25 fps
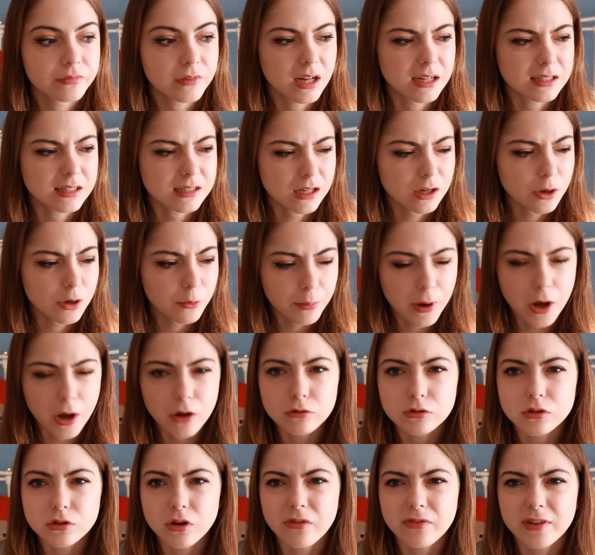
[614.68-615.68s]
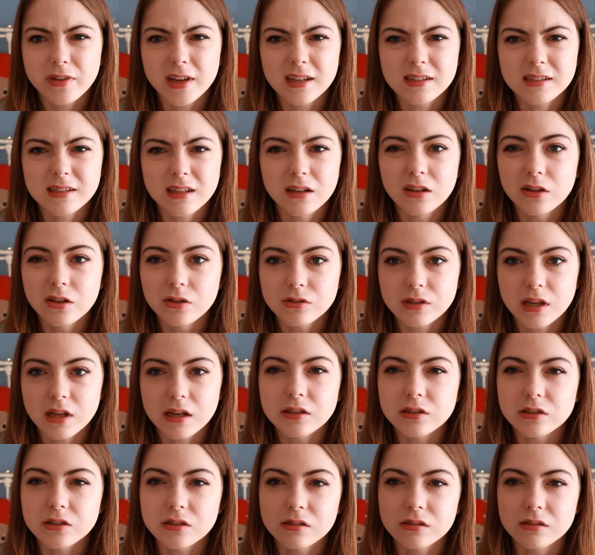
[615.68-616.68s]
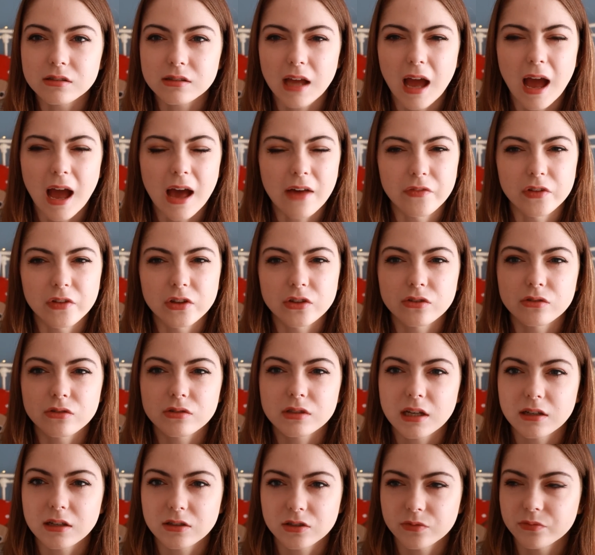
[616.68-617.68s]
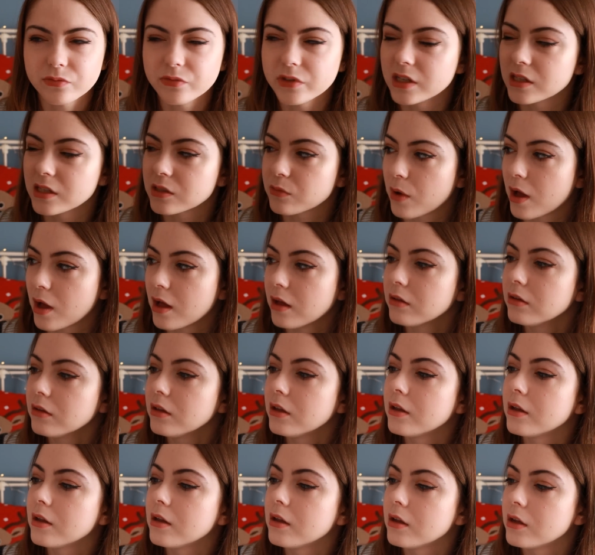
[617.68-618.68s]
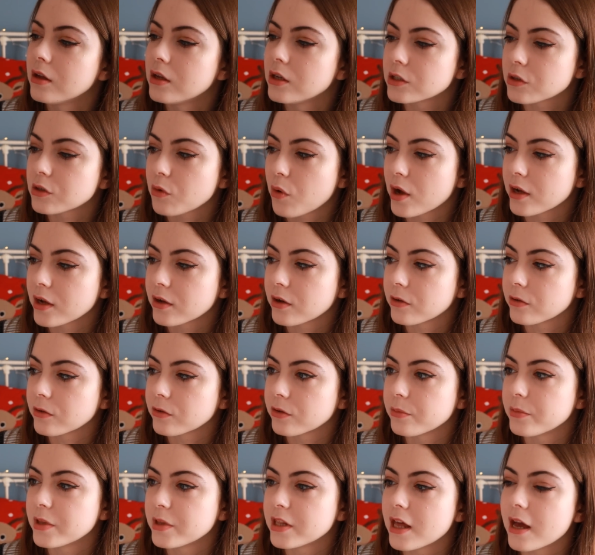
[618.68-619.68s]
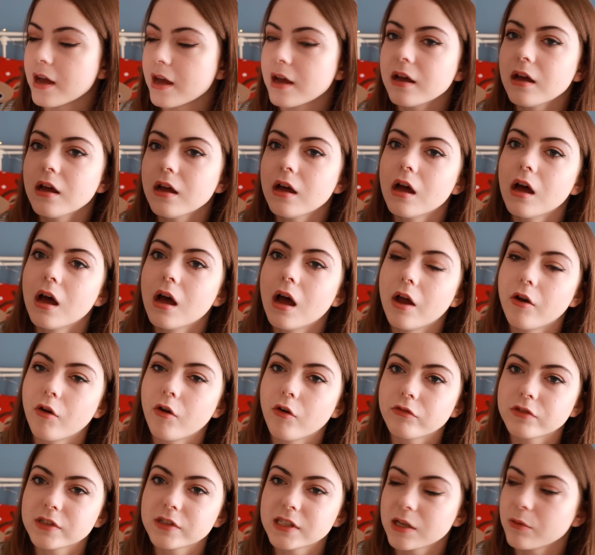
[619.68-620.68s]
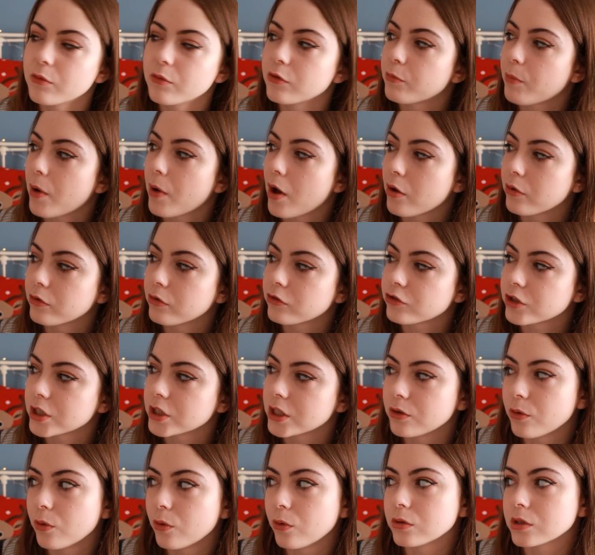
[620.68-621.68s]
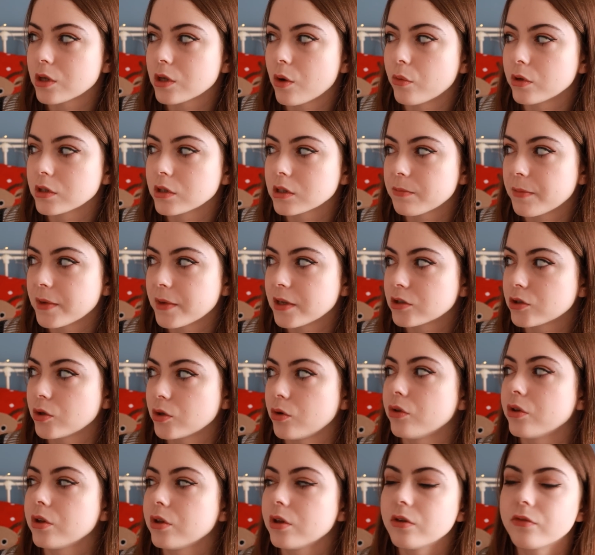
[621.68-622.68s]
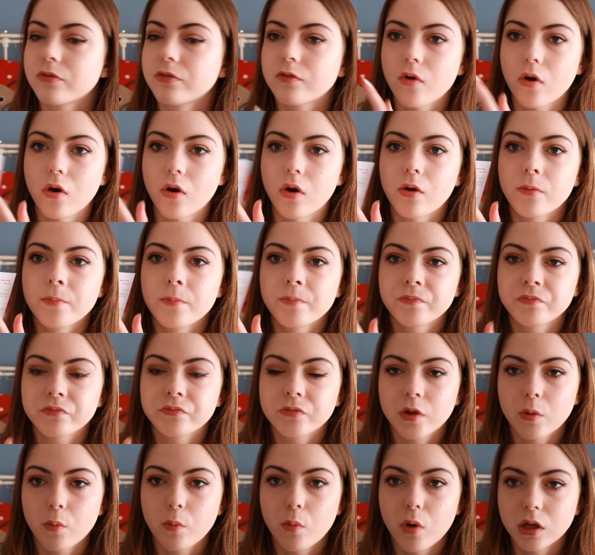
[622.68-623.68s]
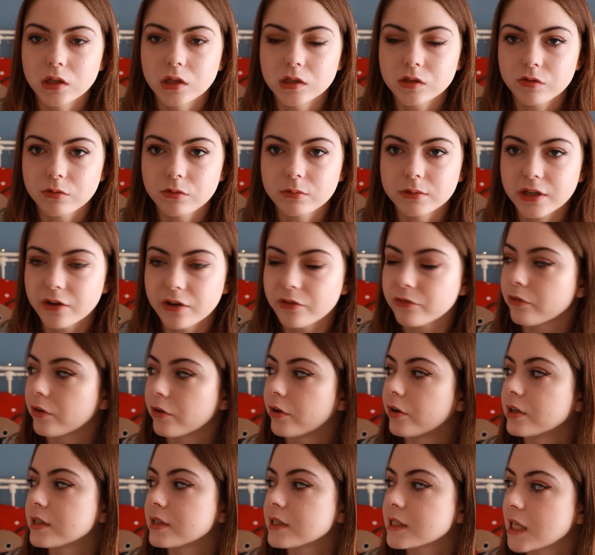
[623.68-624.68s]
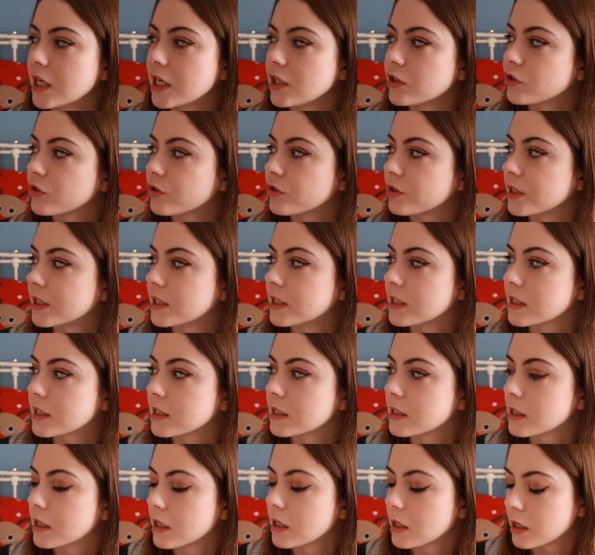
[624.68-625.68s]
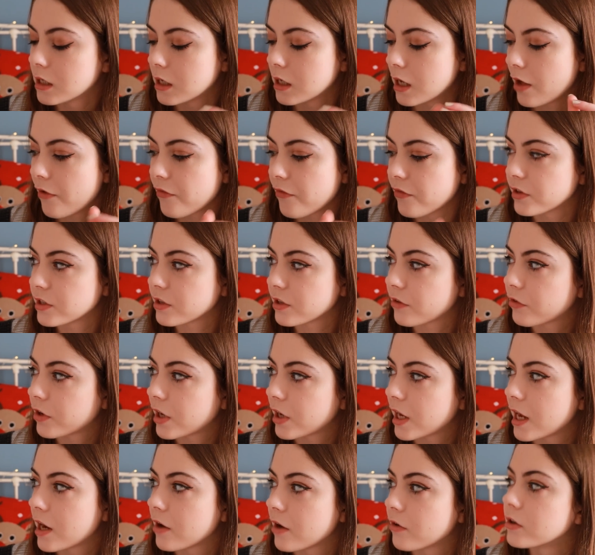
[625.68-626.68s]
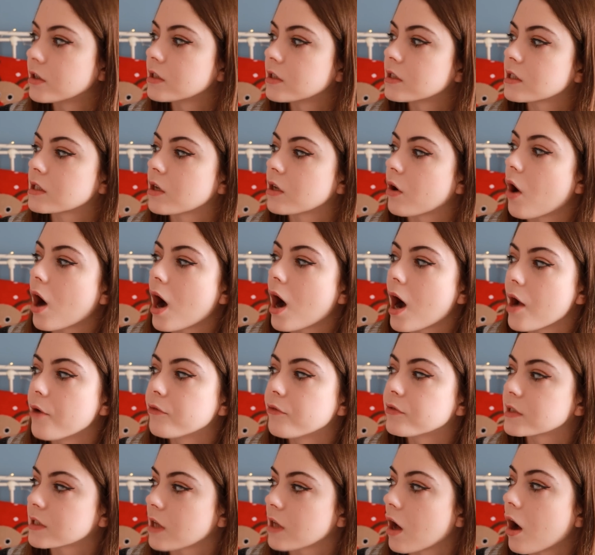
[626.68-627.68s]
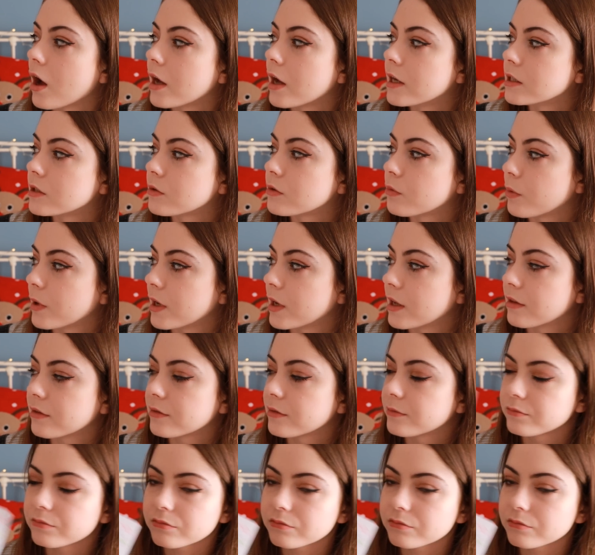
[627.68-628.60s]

it's like a post office and newsagents, and they do stationery as well. So I got them in there. And obviously with poetry, you also want to make sure that you've got ones from different centuries and the different eras. So I've started with